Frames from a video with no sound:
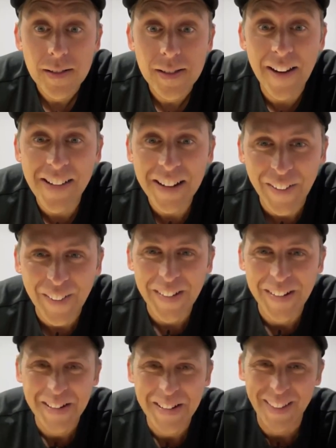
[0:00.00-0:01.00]
Terry
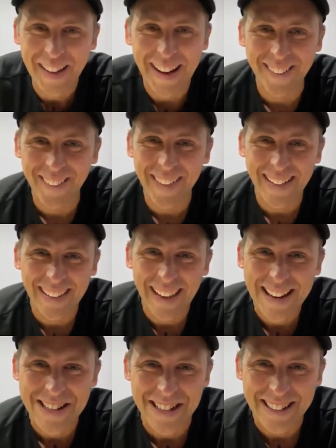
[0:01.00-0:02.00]
Crews. What a
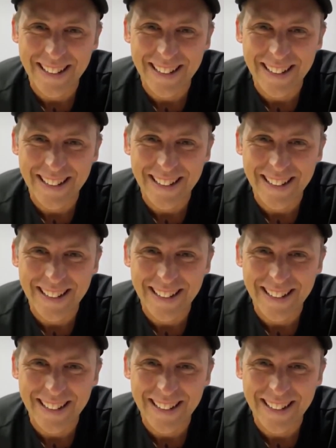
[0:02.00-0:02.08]
legend.